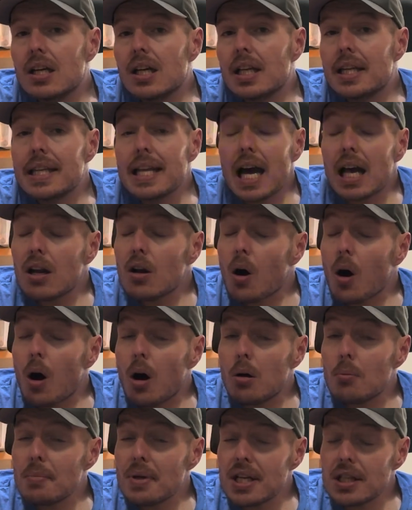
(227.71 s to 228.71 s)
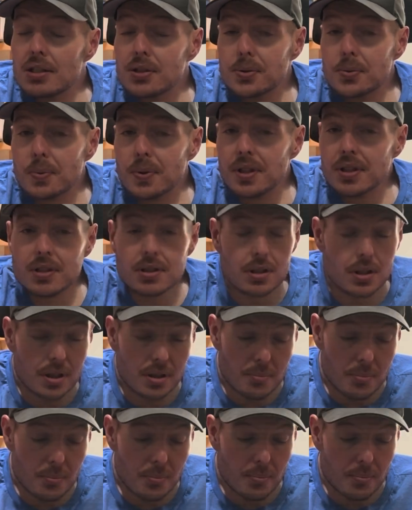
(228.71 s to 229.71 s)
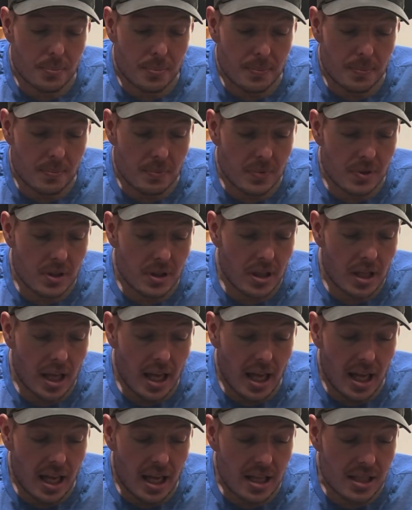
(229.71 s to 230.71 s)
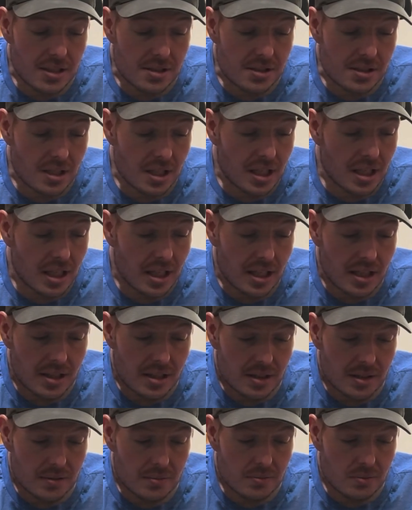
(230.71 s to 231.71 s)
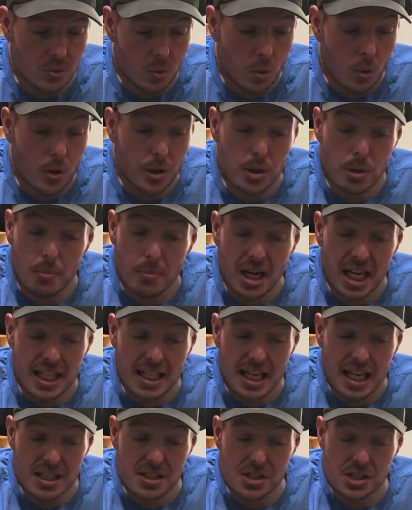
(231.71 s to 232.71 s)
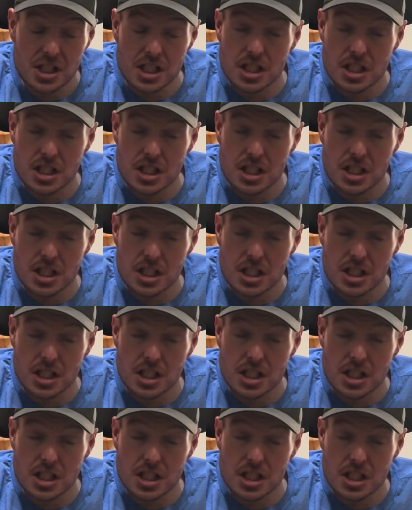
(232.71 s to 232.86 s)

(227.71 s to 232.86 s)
Not all males will, as or you might not see